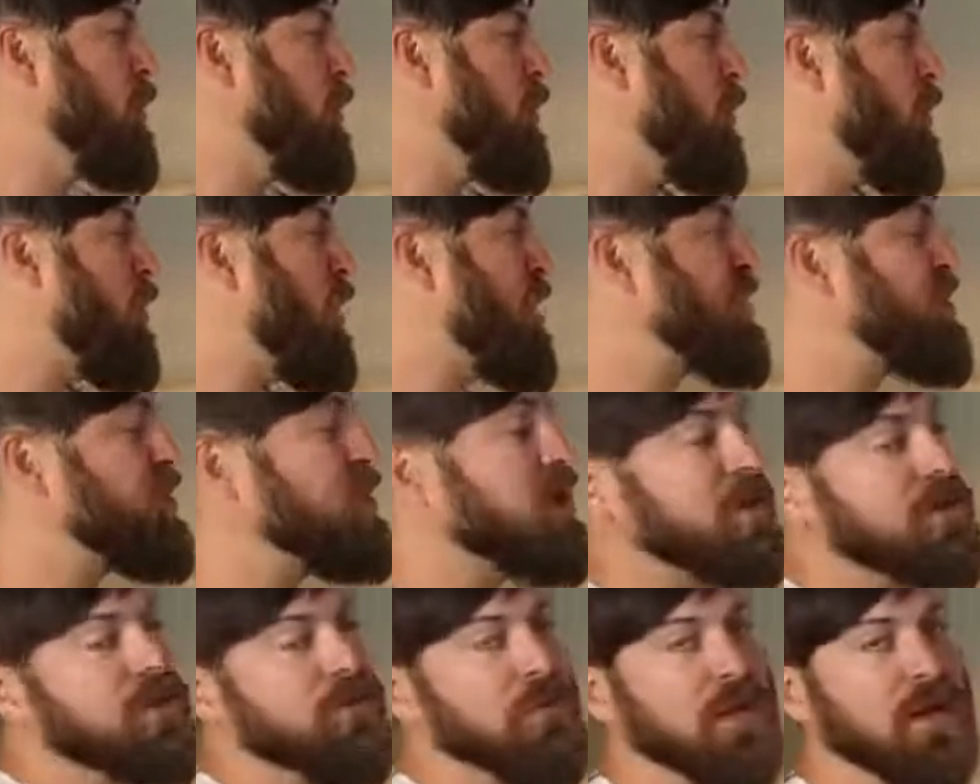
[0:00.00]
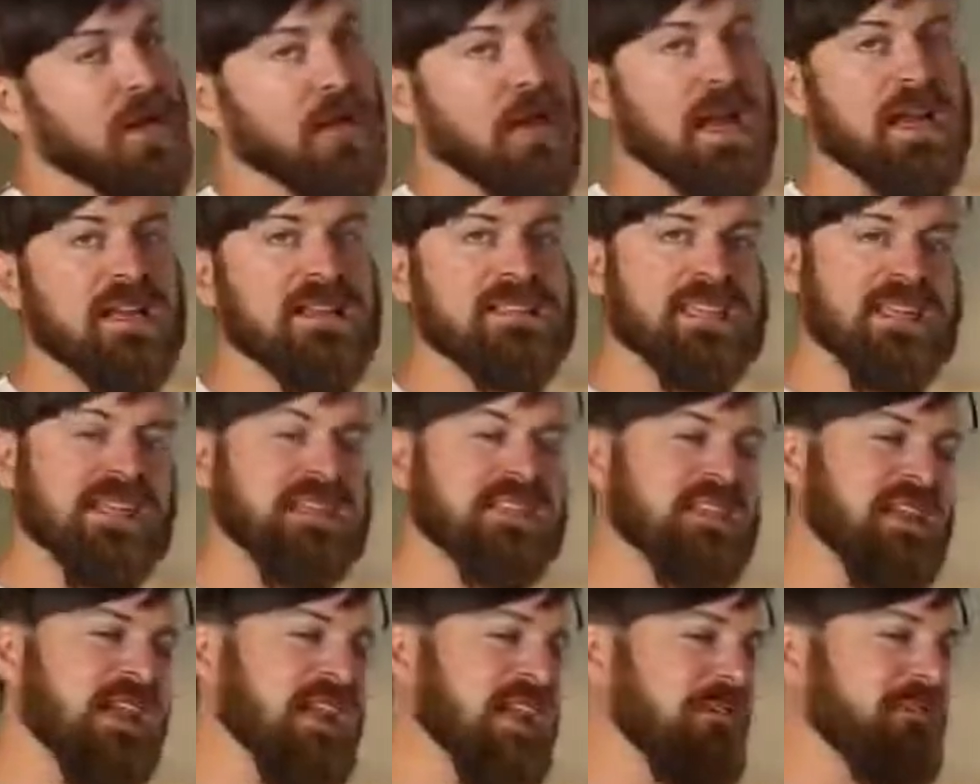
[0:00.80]
what you need to realize
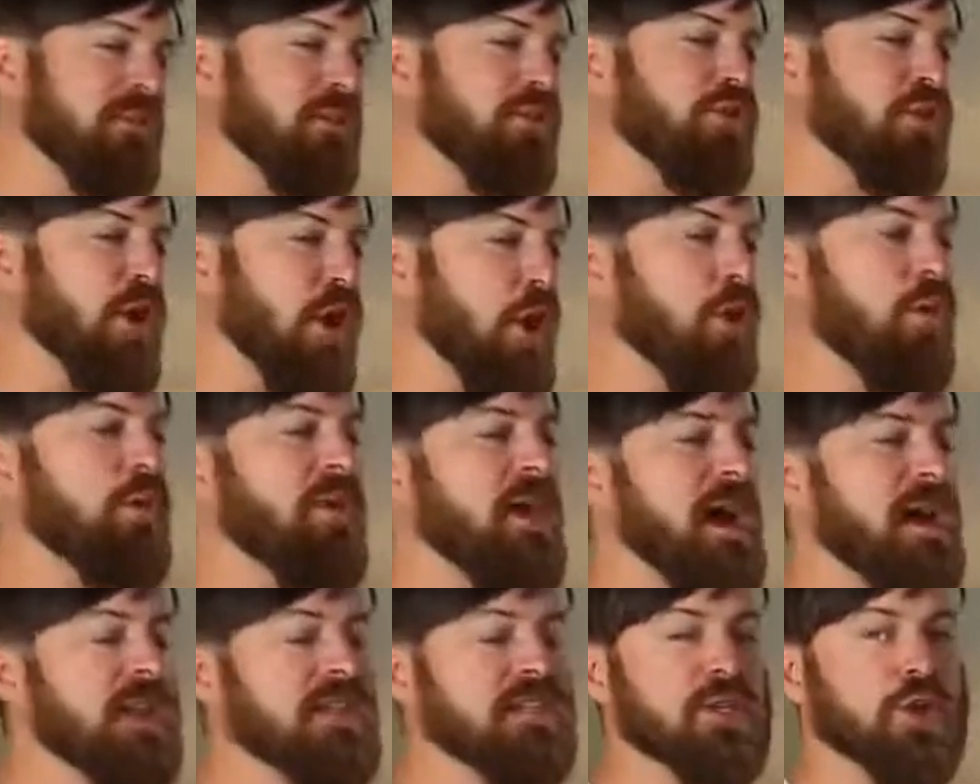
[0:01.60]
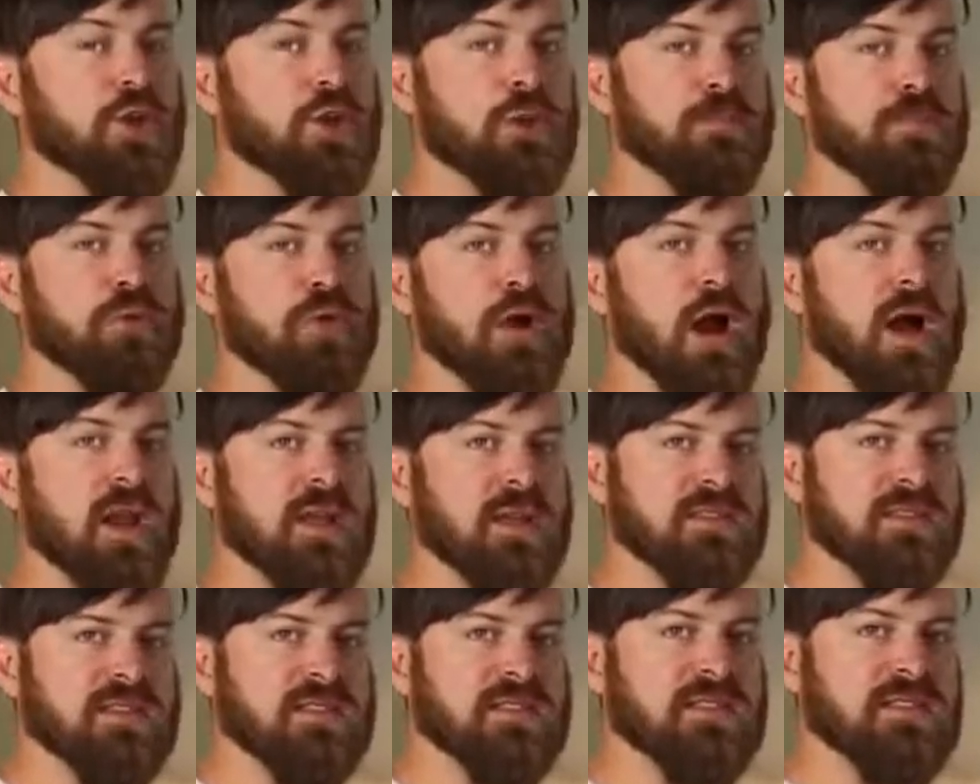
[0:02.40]
is even though that is a good
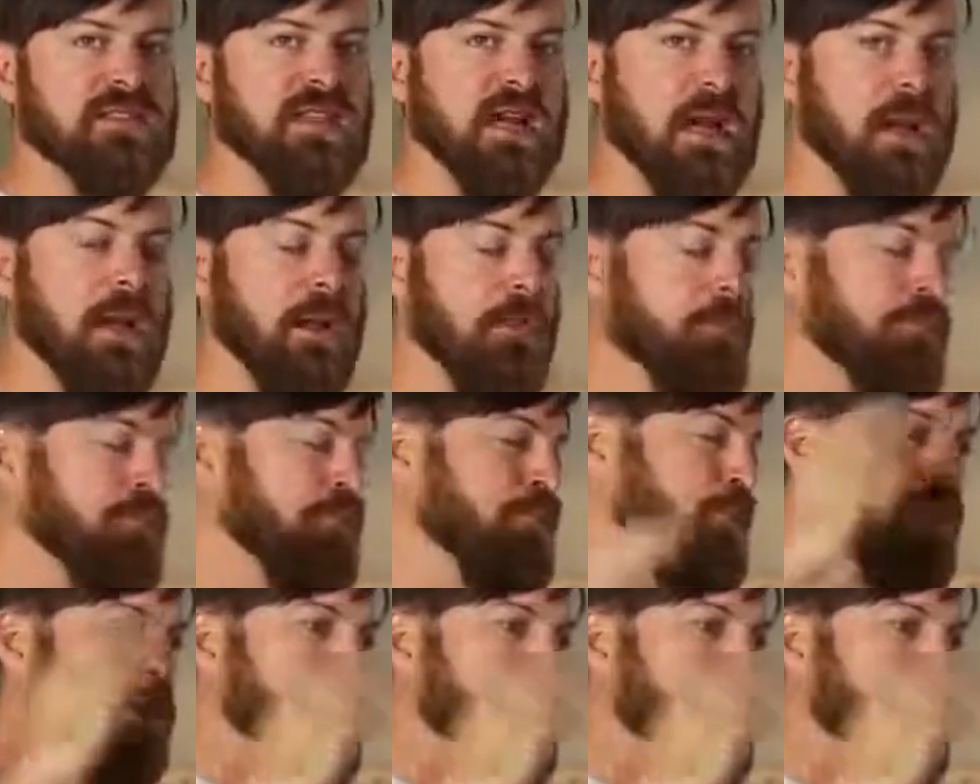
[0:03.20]
product to sell,